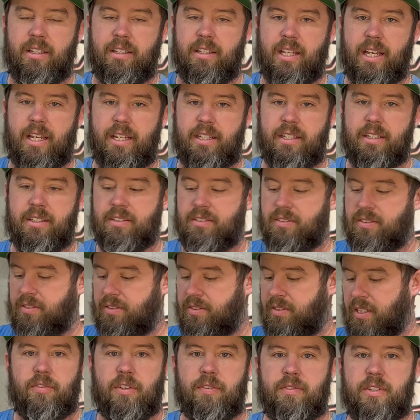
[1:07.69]
that
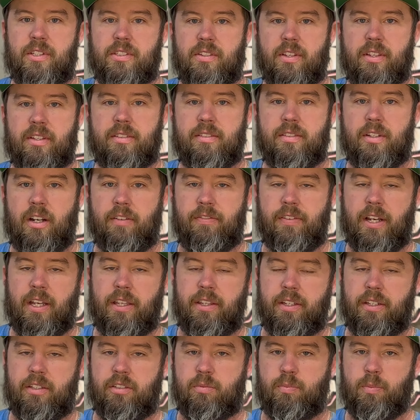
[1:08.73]
is 50 cents off
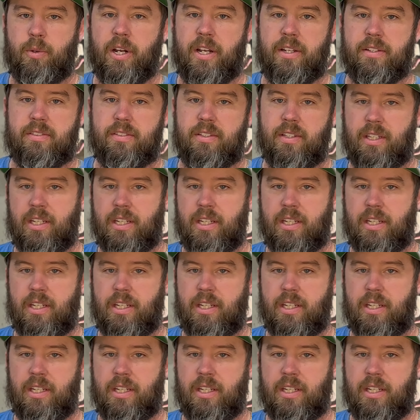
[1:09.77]
AliExpress.